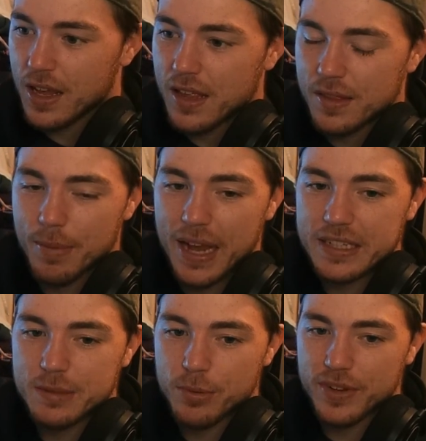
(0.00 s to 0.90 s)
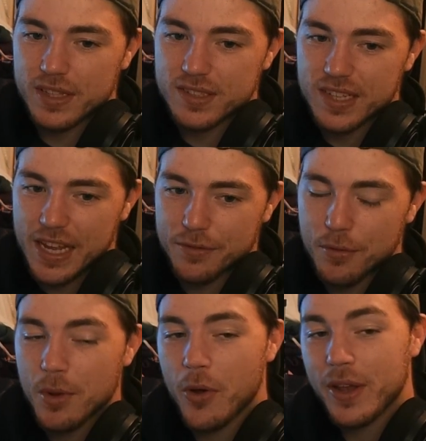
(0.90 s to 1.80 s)
The bags to prevent the sand
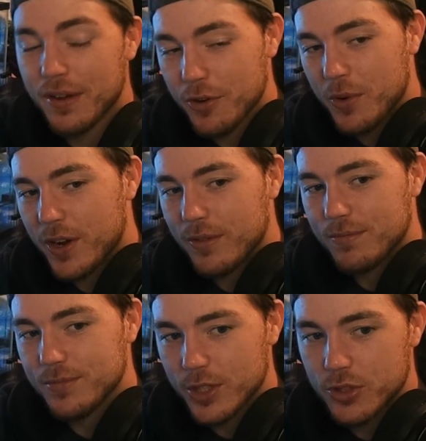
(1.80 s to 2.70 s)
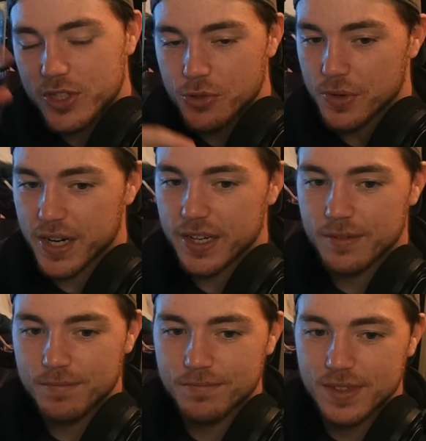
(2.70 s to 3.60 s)
from going everywhere? You're so right.
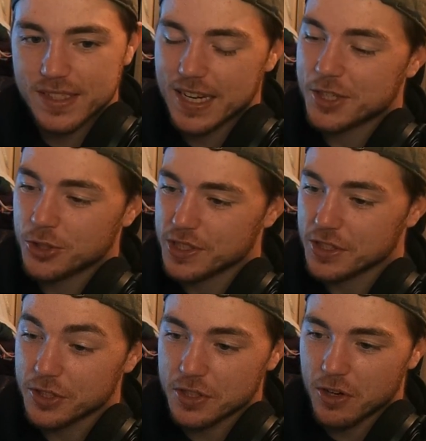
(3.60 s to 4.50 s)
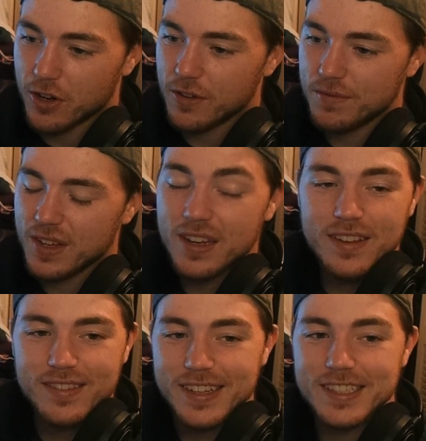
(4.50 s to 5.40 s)
That's actually a good call.
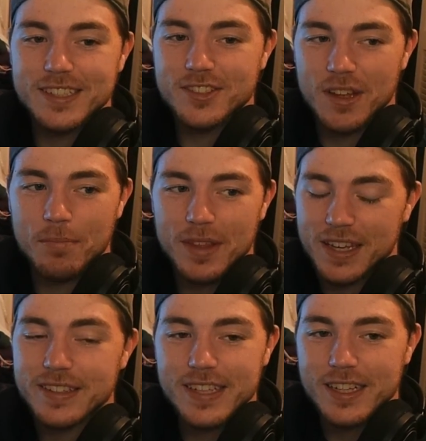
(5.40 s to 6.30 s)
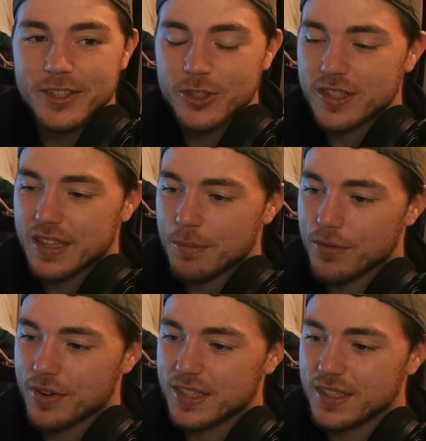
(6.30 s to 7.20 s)
They did something intelligent. They
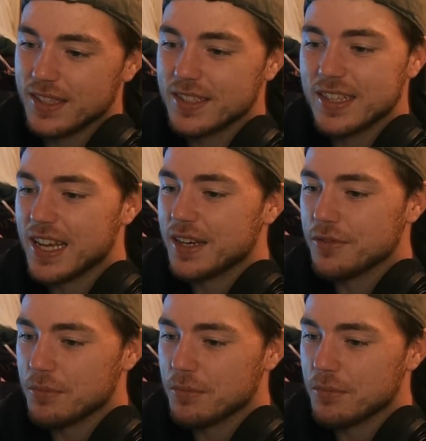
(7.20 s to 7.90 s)
prevented the sand from